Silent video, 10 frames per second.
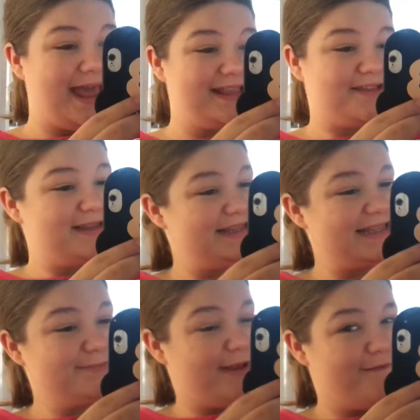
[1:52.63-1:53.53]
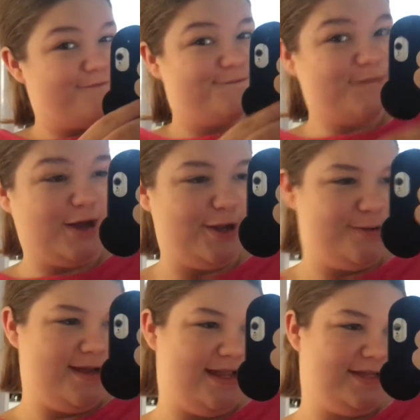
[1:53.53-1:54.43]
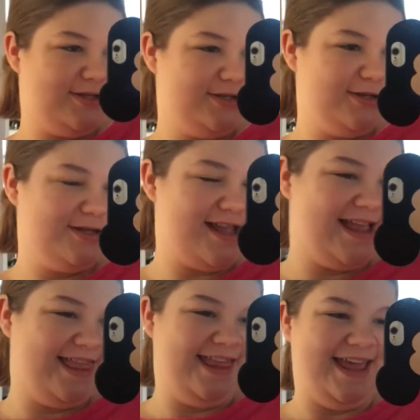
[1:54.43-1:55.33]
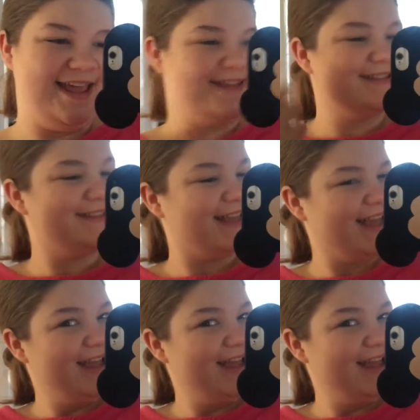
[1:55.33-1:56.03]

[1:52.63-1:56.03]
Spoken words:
Okay, so this is my phone. It just looks like this.